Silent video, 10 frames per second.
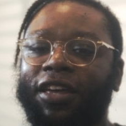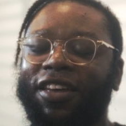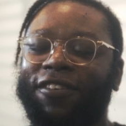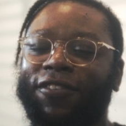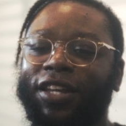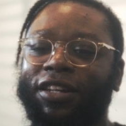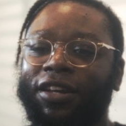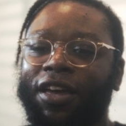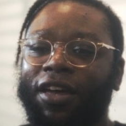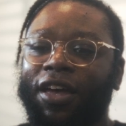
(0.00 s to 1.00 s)

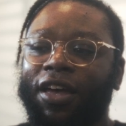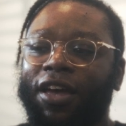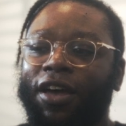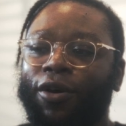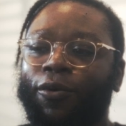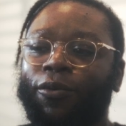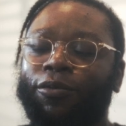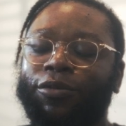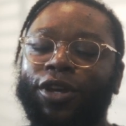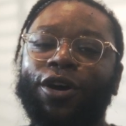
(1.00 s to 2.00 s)
even
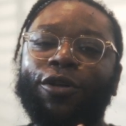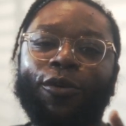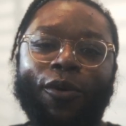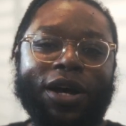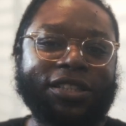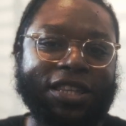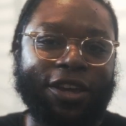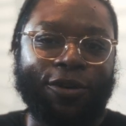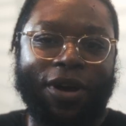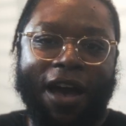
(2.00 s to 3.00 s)
you know the ones that
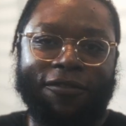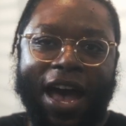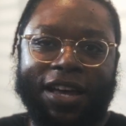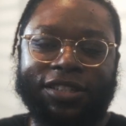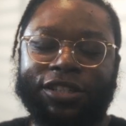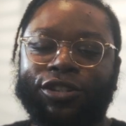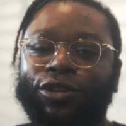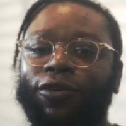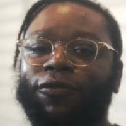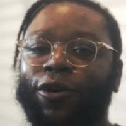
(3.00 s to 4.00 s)
you have access
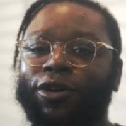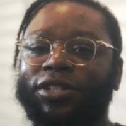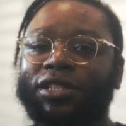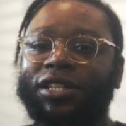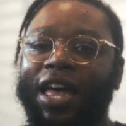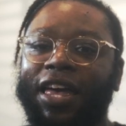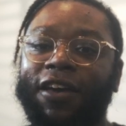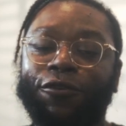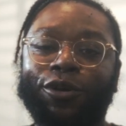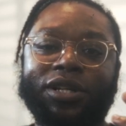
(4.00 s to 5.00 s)
to versus like
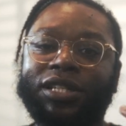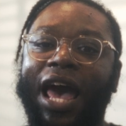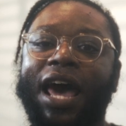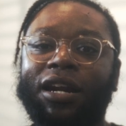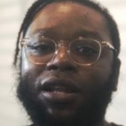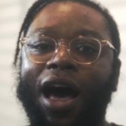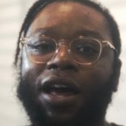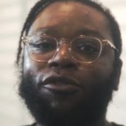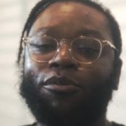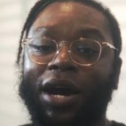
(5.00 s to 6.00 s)
if you just had a lot
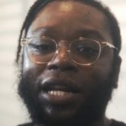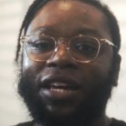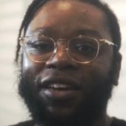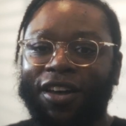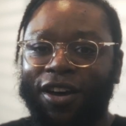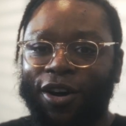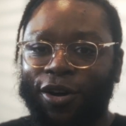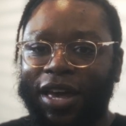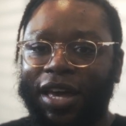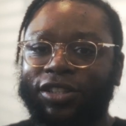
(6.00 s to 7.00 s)
of money
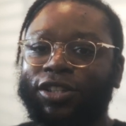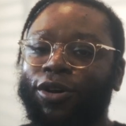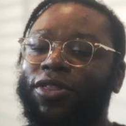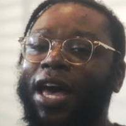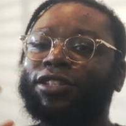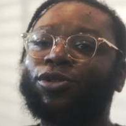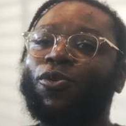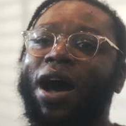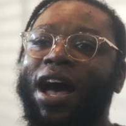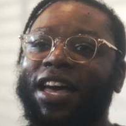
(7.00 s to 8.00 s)
okay so that's
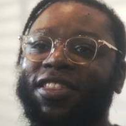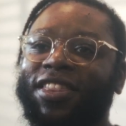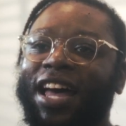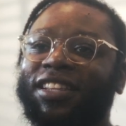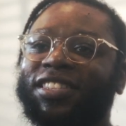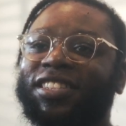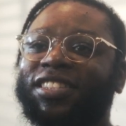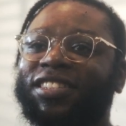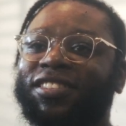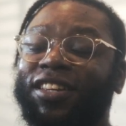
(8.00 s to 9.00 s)
why
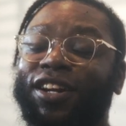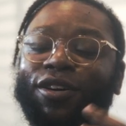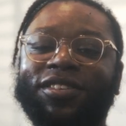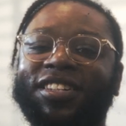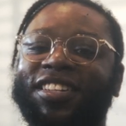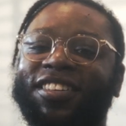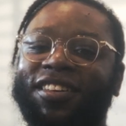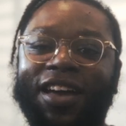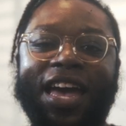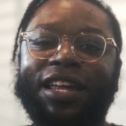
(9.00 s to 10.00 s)
that's you know
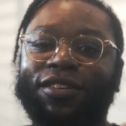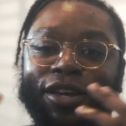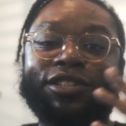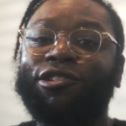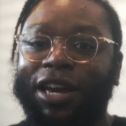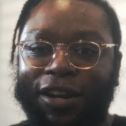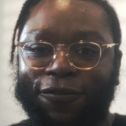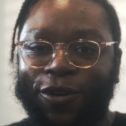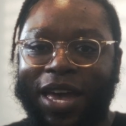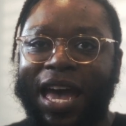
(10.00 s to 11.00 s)
again it's great if
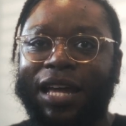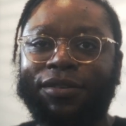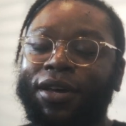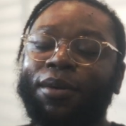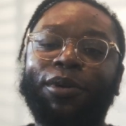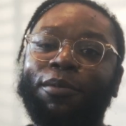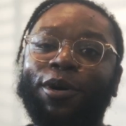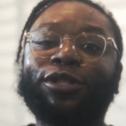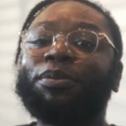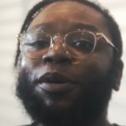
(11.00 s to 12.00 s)
you can but
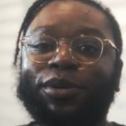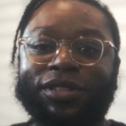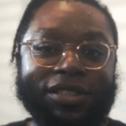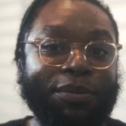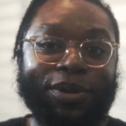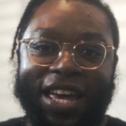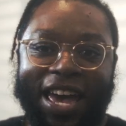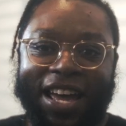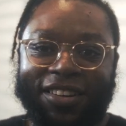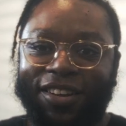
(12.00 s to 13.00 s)
most people simply
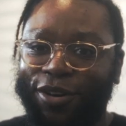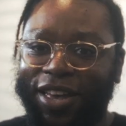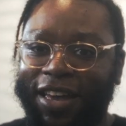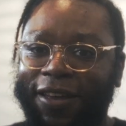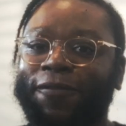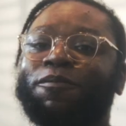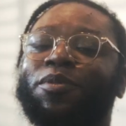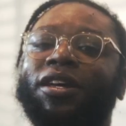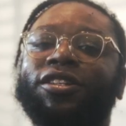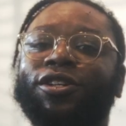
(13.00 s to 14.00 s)
can't okay
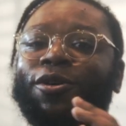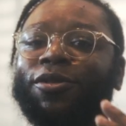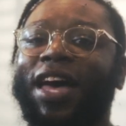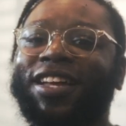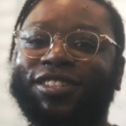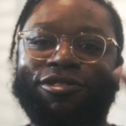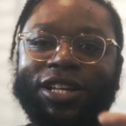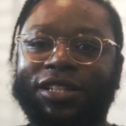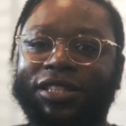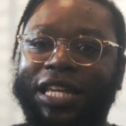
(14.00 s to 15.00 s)
so that's
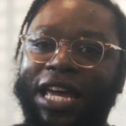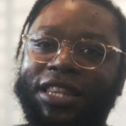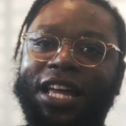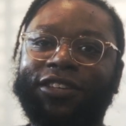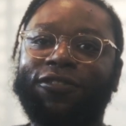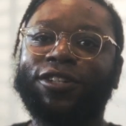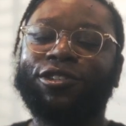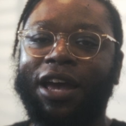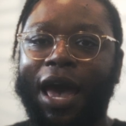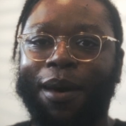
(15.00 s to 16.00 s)
real estate, that's venture
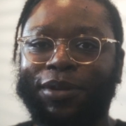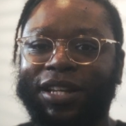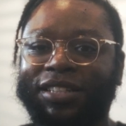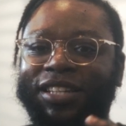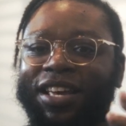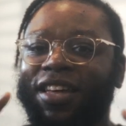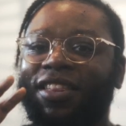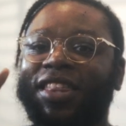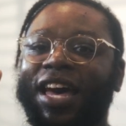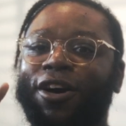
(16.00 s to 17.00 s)
capitalist.
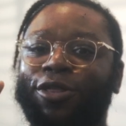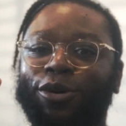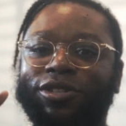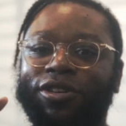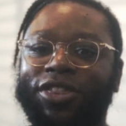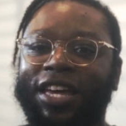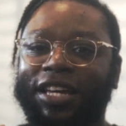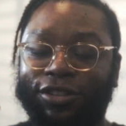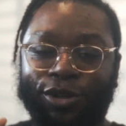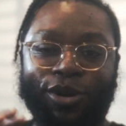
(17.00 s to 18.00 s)
That, those are
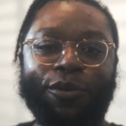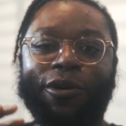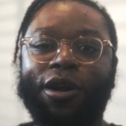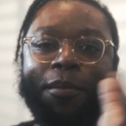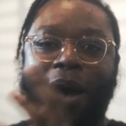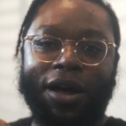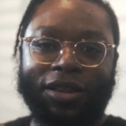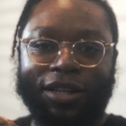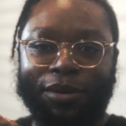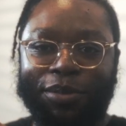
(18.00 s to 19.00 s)
things you can worry about a
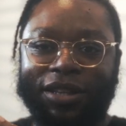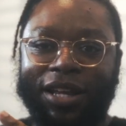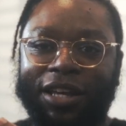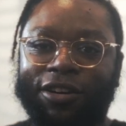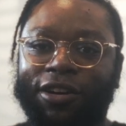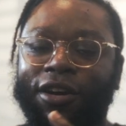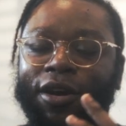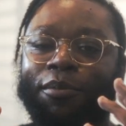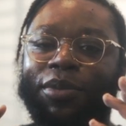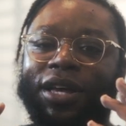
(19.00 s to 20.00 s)
little bit later
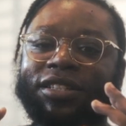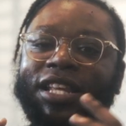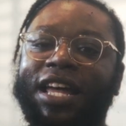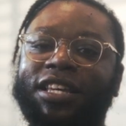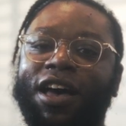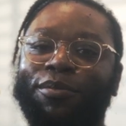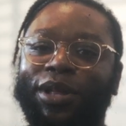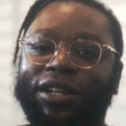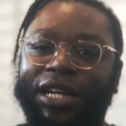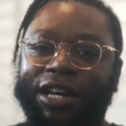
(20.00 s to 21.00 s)
because that's how
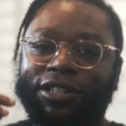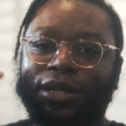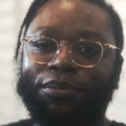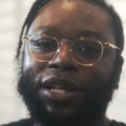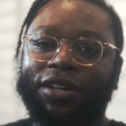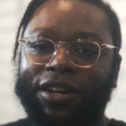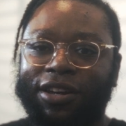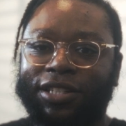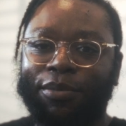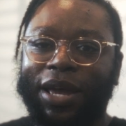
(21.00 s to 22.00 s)
millionaires and
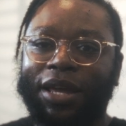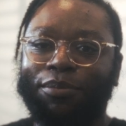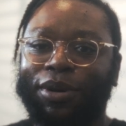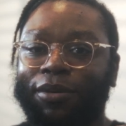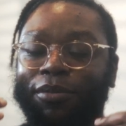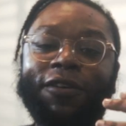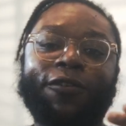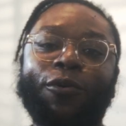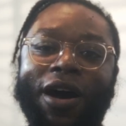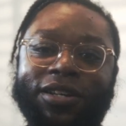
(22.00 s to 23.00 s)
billionaires are made. But if
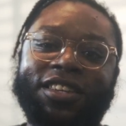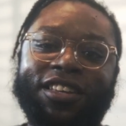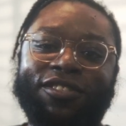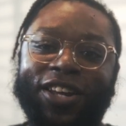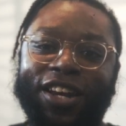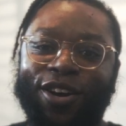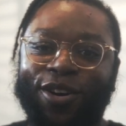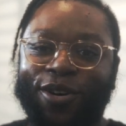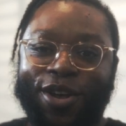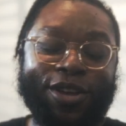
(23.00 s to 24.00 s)
you're watching this
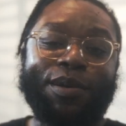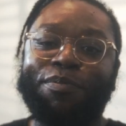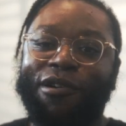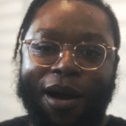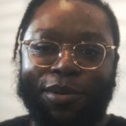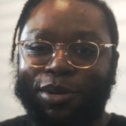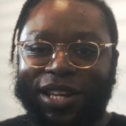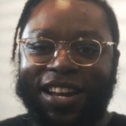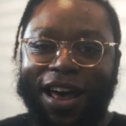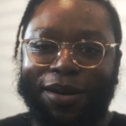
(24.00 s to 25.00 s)
video, you're probably
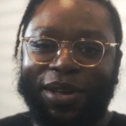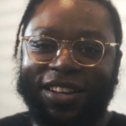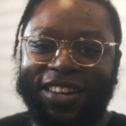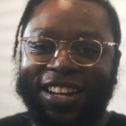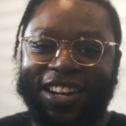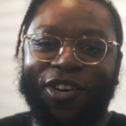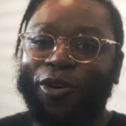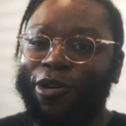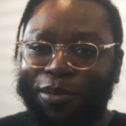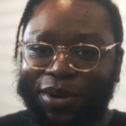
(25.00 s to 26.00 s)
not a millionaire
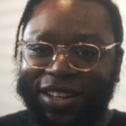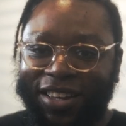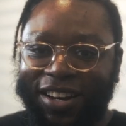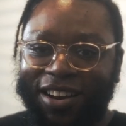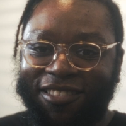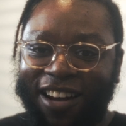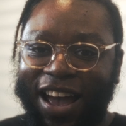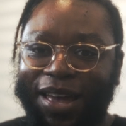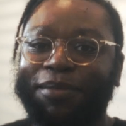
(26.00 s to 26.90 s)
or a billionaire, right?